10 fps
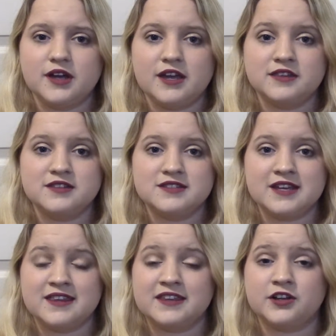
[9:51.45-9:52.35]
and
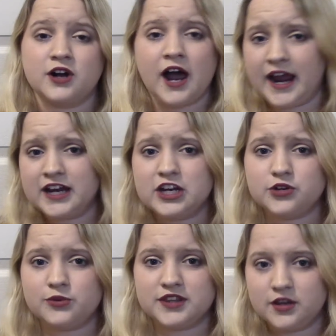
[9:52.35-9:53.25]
say that they're
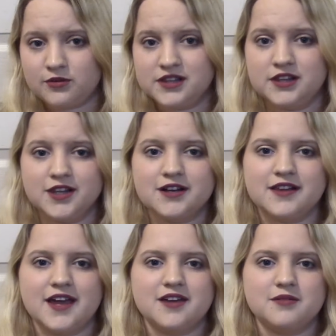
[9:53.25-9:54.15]
hiding what they really look
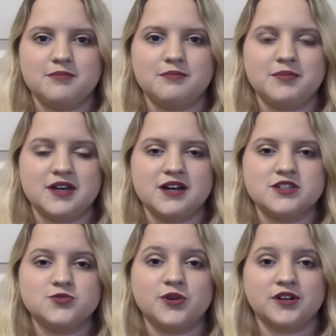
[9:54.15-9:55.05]
like,
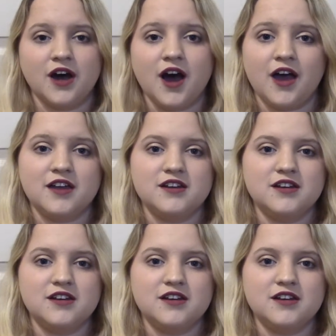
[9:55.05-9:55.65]
because we're not.